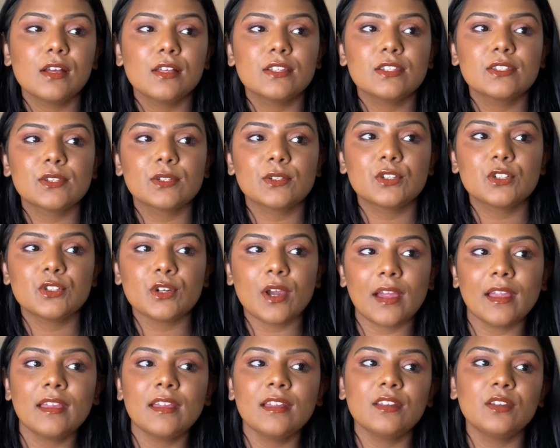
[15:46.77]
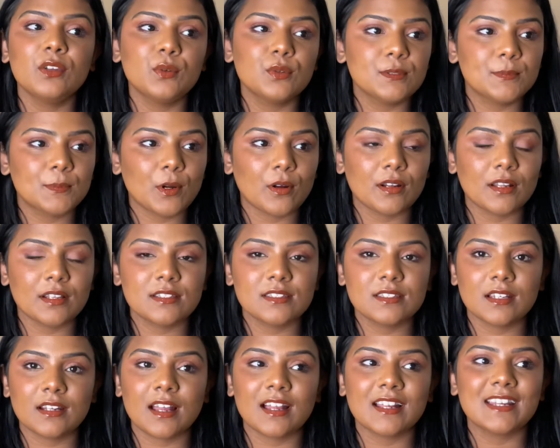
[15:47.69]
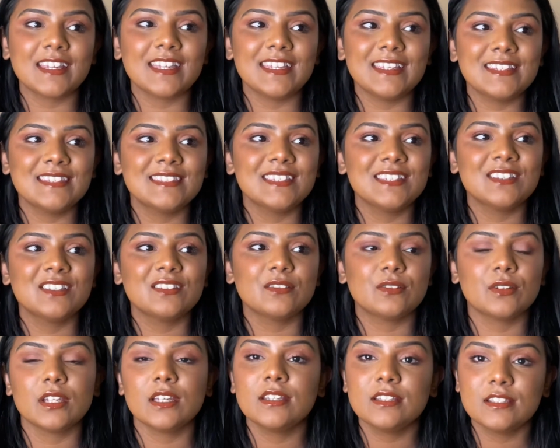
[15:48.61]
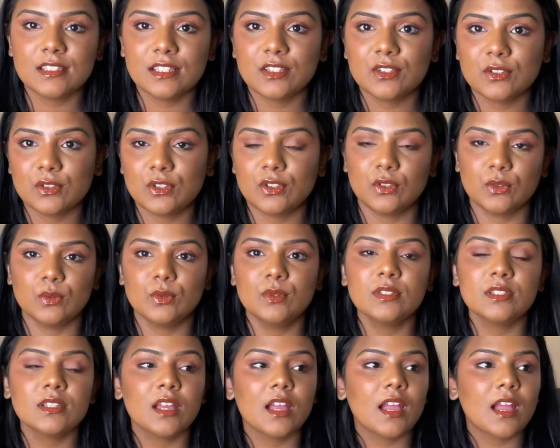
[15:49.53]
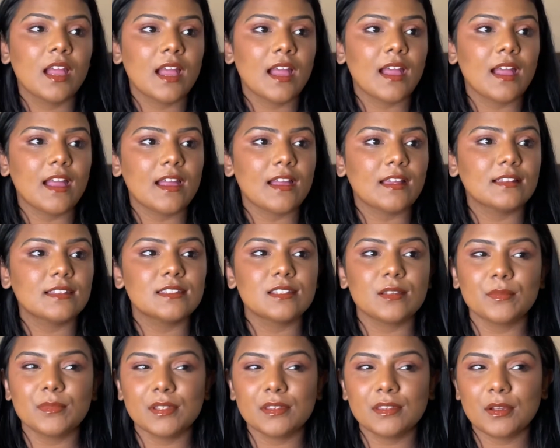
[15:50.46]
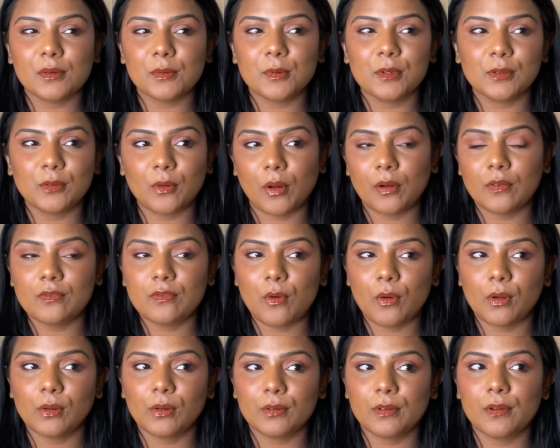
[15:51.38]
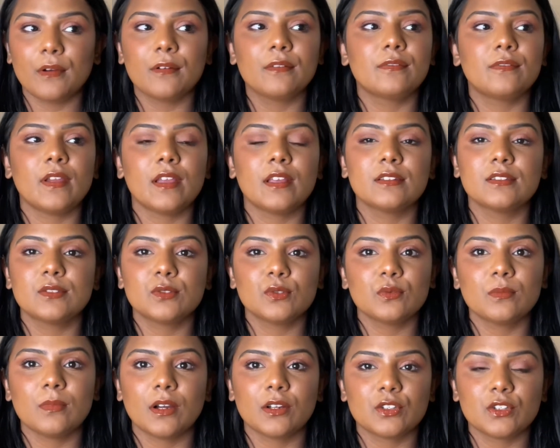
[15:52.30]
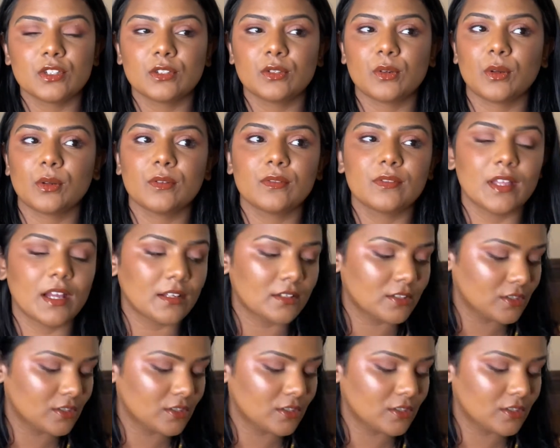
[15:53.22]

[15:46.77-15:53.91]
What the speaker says: So try and use products that are easy to use and something that will not fall on your face too much and all of that.